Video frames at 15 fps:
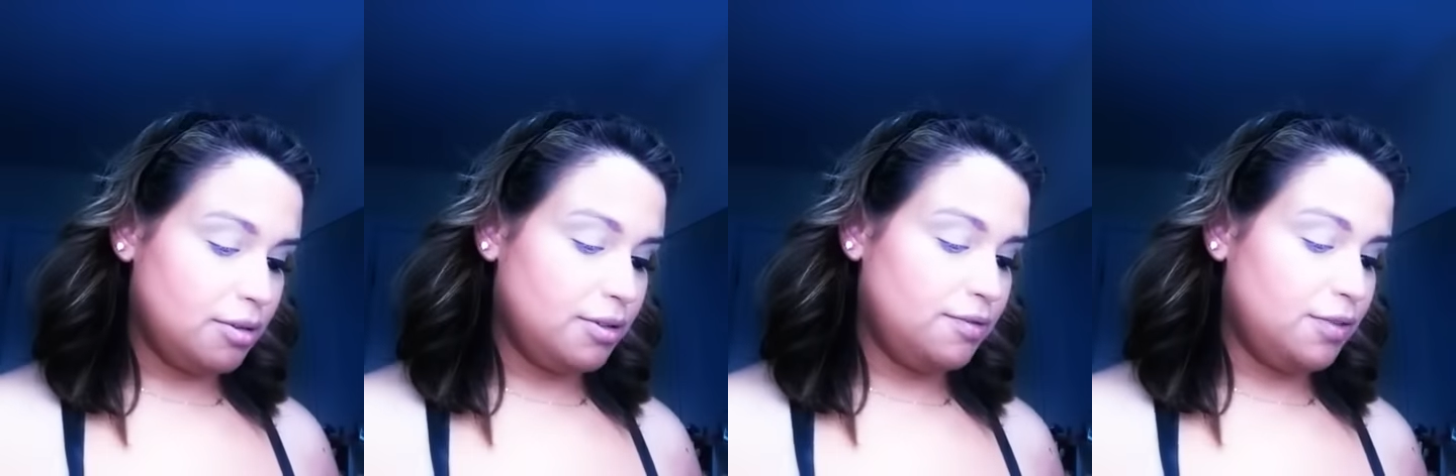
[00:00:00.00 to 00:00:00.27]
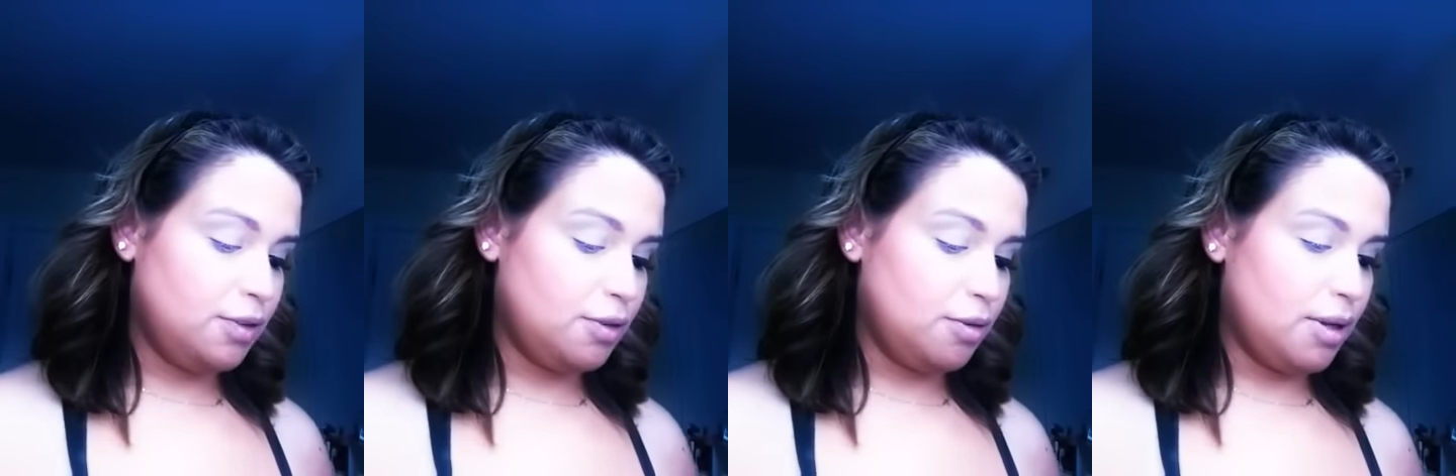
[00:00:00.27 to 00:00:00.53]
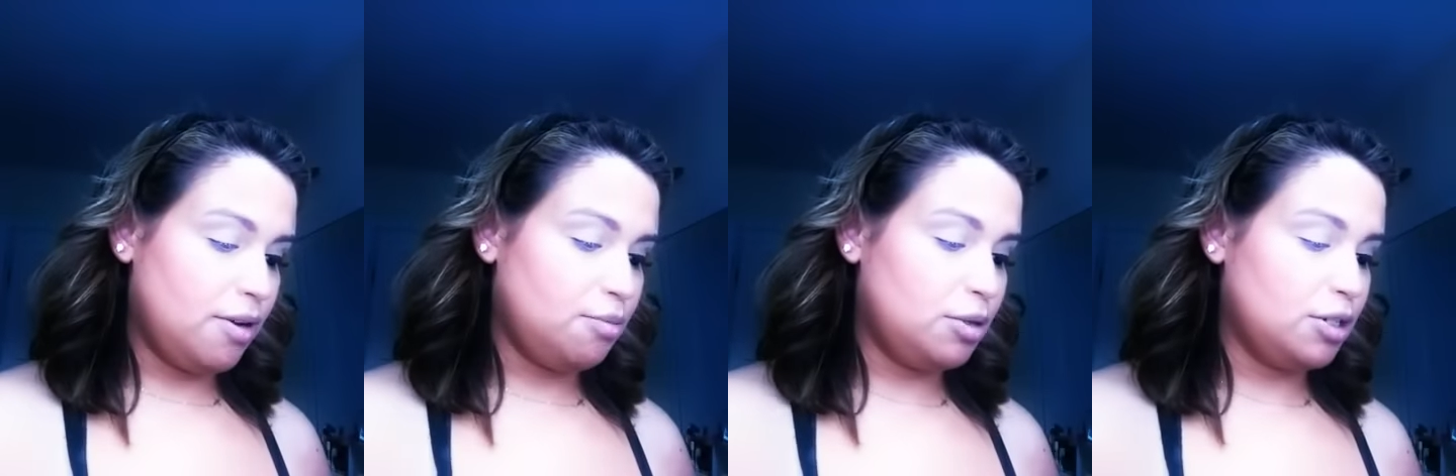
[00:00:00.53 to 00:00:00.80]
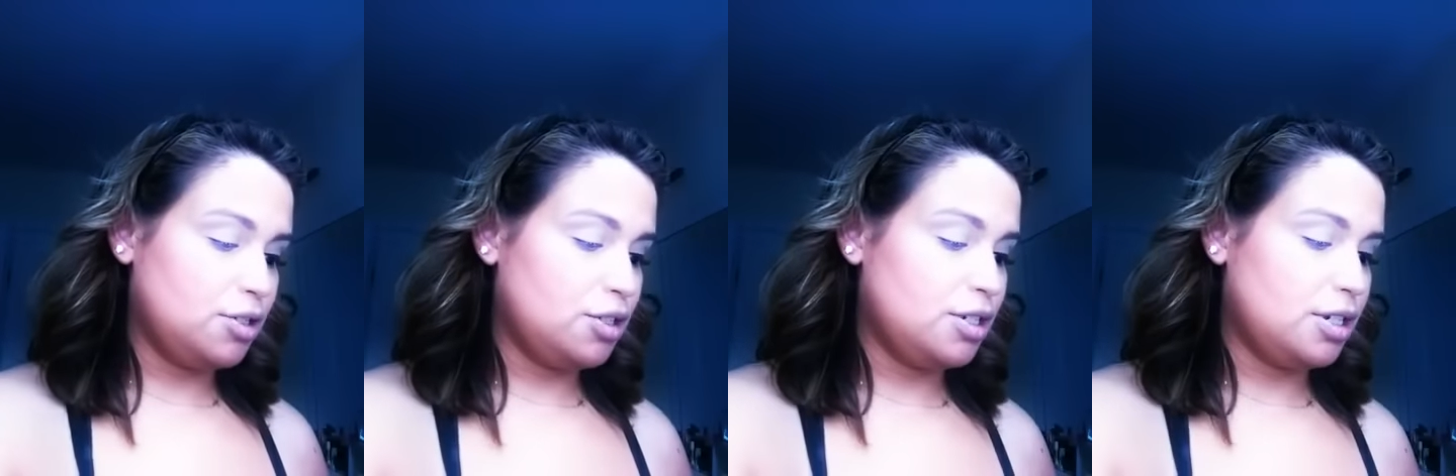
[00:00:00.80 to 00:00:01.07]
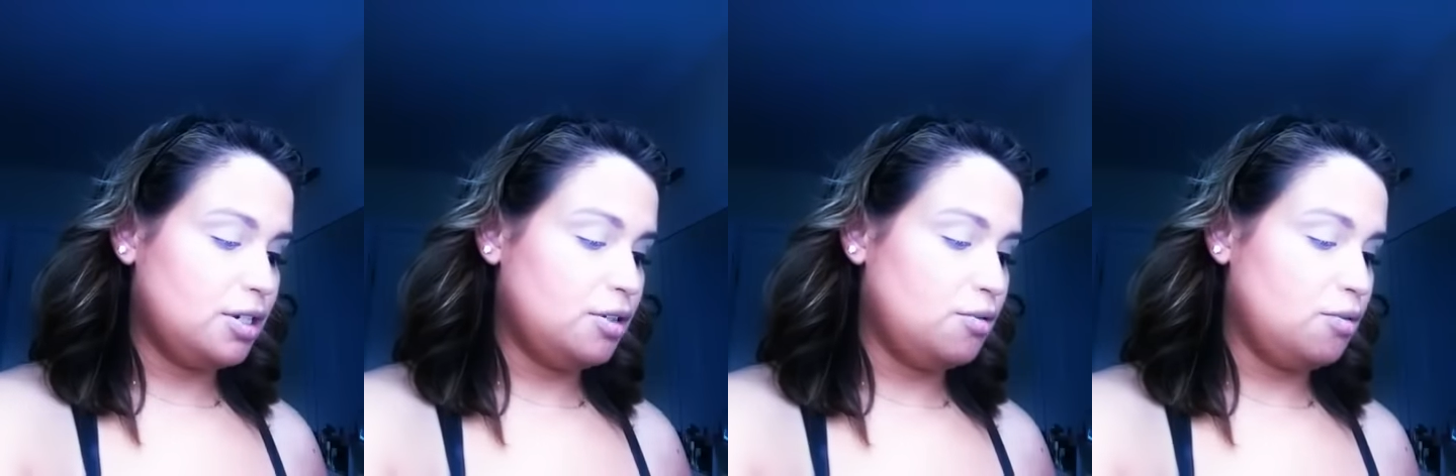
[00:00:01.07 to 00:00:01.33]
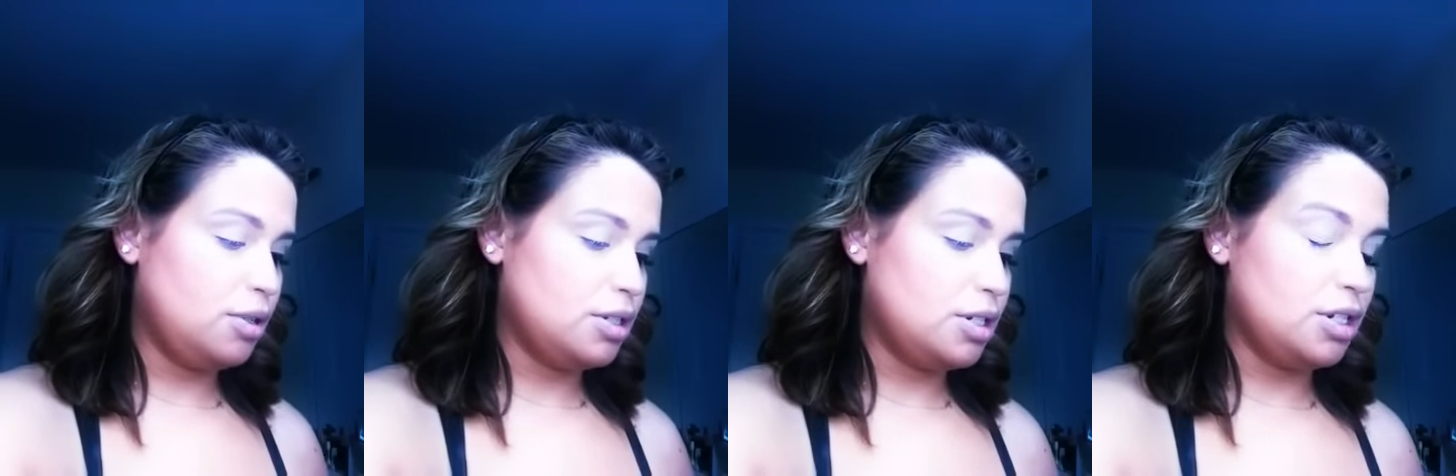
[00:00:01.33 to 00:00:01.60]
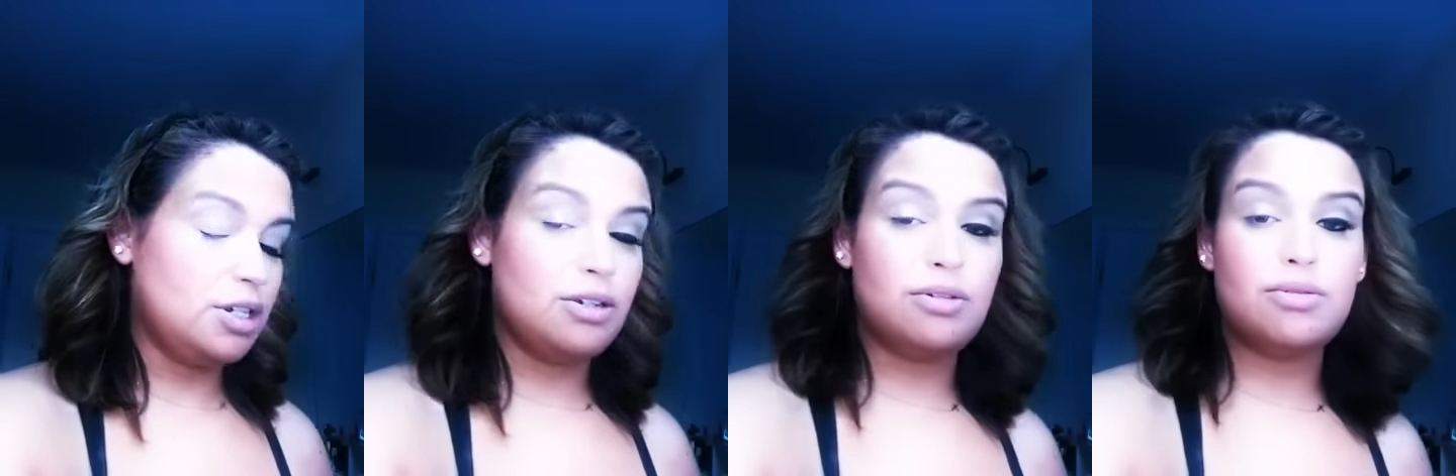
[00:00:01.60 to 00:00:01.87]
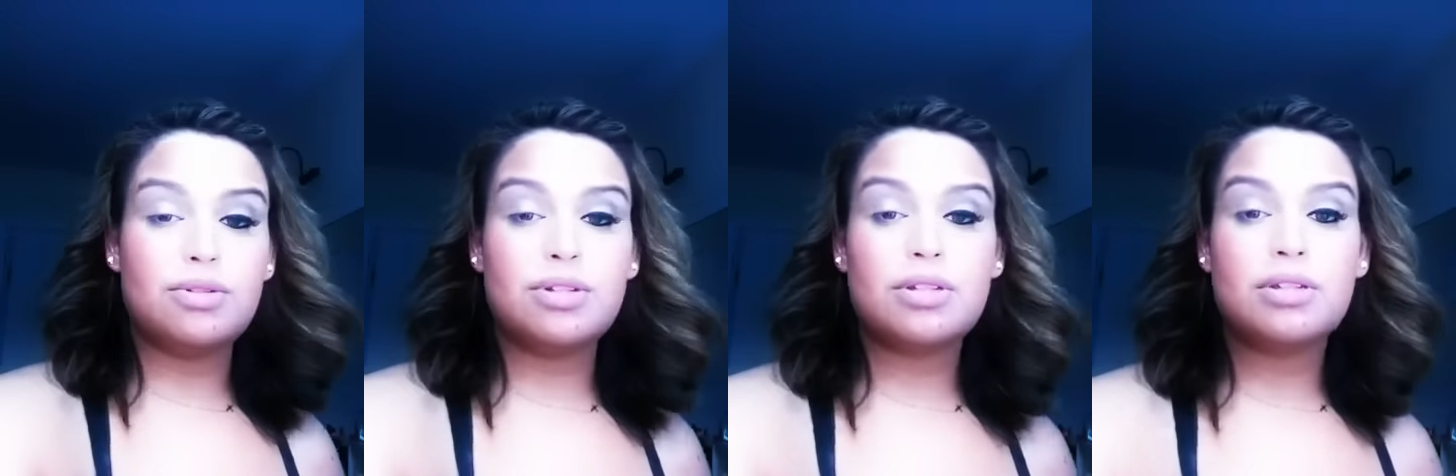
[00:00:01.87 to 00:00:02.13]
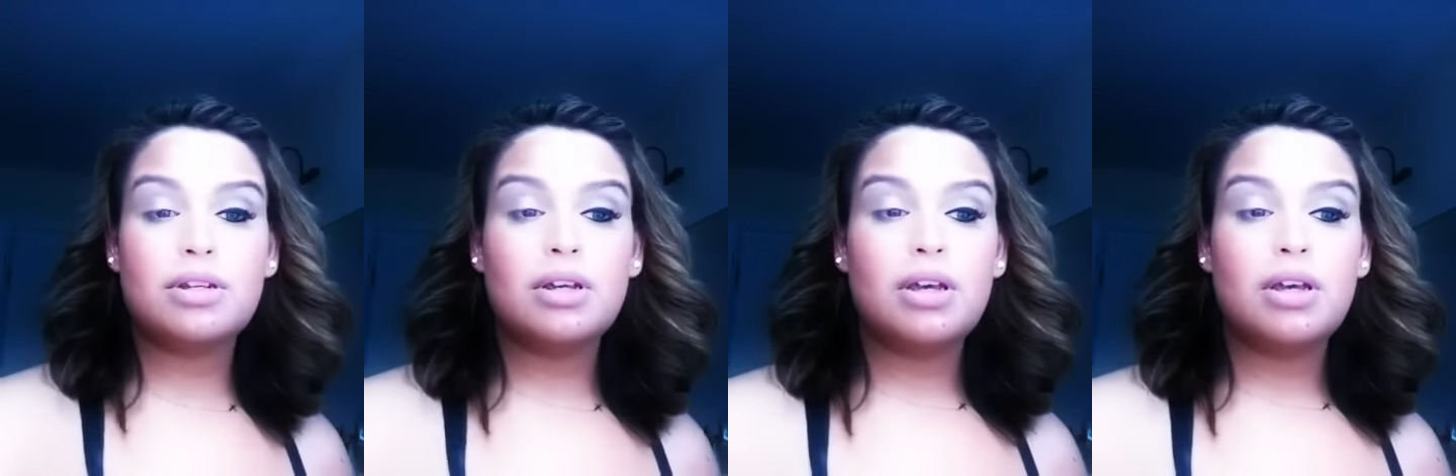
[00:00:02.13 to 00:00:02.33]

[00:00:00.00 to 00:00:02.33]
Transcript: if you don't have brushes and you want to use